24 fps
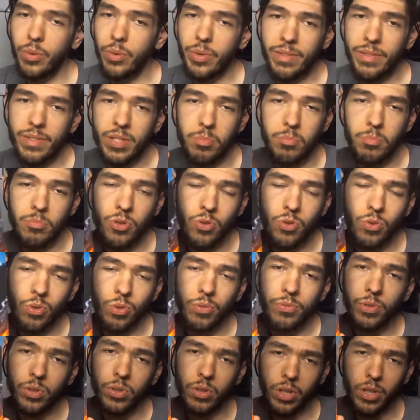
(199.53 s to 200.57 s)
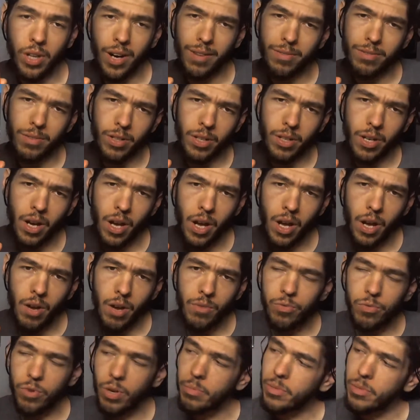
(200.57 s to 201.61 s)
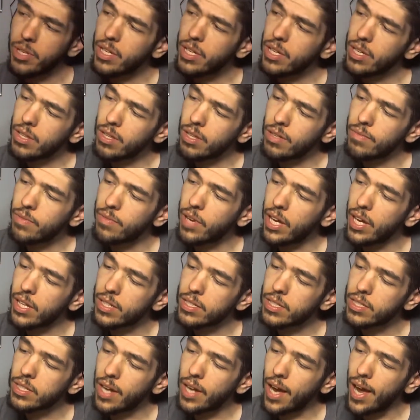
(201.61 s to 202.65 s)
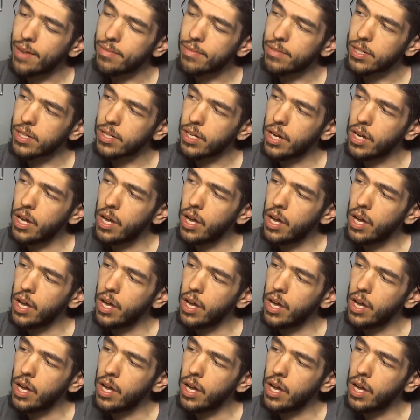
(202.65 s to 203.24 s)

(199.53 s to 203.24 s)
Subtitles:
We have this beautiful cover from Ethan Van Sciver